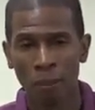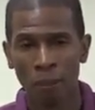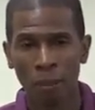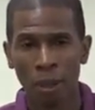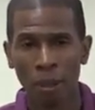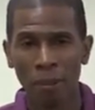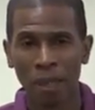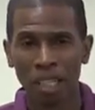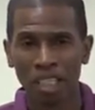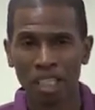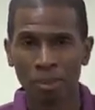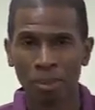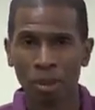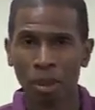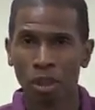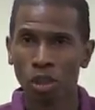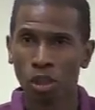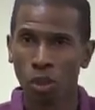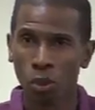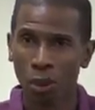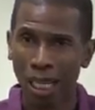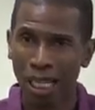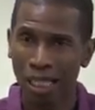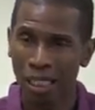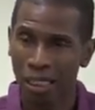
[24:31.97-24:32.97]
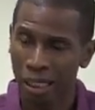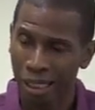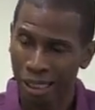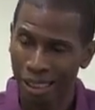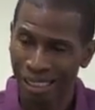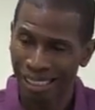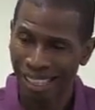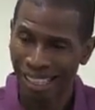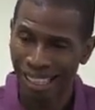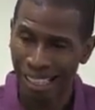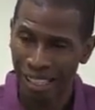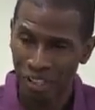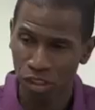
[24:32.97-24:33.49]
but my spirituality
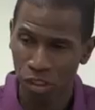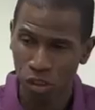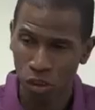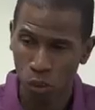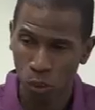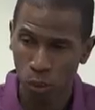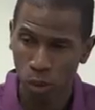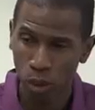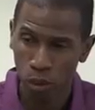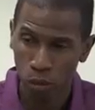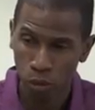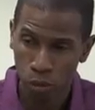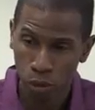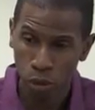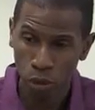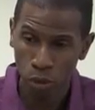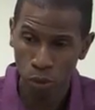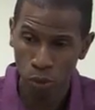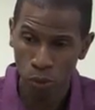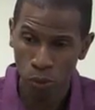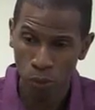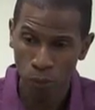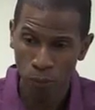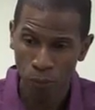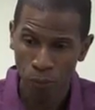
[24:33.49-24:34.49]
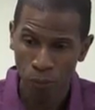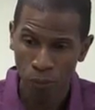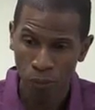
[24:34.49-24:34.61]
enhances well too